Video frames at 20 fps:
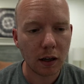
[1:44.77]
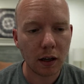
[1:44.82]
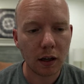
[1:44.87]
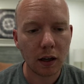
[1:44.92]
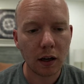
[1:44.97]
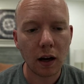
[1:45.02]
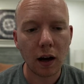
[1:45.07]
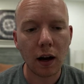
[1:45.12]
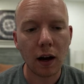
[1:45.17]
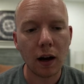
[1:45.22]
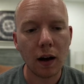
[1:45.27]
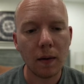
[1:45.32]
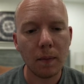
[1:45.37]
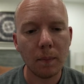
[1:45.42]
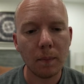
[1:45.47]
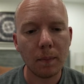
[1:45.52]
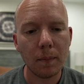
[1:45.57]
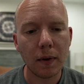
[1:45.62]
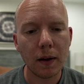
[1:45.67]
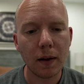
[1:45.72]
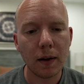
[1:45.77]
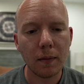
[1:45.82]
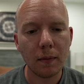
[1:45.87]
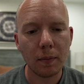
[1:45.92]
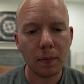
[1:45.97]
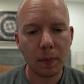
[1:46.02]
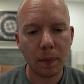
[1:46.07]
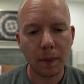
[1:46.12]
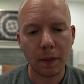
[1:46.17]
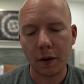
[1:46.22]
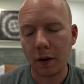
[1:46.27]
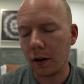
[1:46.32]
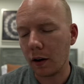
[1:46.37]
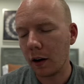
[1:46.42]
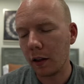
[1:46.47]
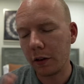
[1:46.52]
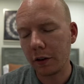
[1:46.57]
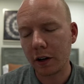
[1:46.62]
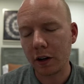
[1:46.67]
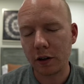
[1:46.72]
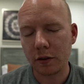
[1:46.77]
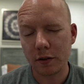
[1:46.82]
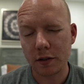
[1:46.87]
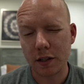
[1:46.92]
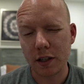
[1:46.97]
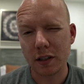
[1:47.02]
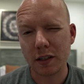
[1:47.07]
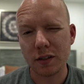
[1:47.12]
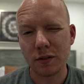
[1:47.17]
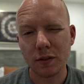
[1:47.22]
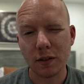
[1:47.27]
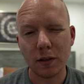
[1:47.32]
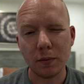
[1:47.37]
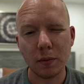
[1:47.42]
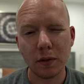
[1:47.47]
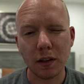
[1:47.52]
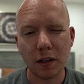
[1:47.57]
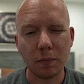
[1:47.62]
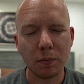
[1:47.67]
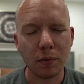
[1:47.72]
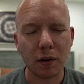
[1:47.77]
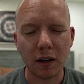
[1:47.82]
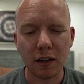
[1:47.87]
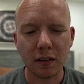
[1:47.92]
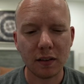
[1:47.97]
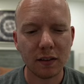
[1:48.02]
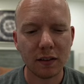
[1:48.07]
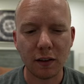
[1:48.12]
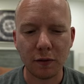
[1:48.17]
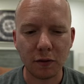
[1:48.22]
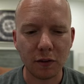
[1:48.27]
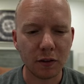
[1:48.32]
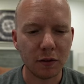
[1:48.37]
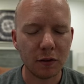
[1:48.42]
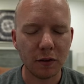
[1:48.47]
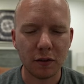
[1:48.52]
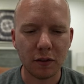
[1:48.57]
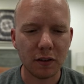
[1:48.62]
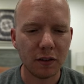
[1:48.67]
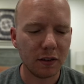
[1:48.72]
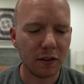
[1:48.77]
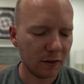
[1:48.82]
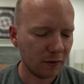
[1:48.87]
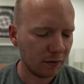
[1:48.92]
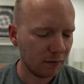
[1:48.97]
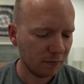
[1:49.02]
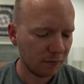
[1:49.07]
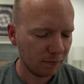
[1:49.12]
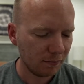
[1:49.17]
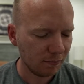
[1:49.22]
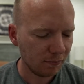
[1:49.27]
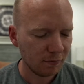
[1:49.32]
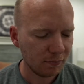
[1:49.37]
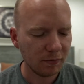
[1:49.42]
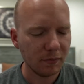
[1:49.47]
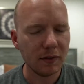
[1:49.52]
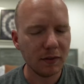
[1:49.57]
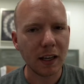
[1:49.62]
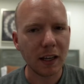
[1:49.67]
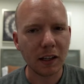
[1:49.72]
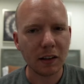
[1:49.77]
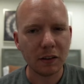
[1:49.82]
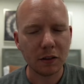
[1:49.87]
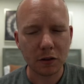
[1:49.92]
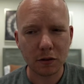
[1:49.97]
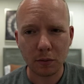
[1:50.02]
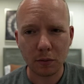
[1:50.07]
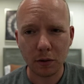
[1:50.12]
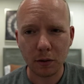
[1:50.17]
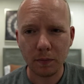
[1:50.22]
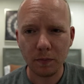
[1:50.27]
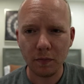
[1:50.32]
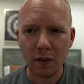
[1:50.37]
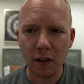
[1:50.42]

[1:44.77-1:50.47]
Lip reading: There are other countries that do it, but the price difference is negligible.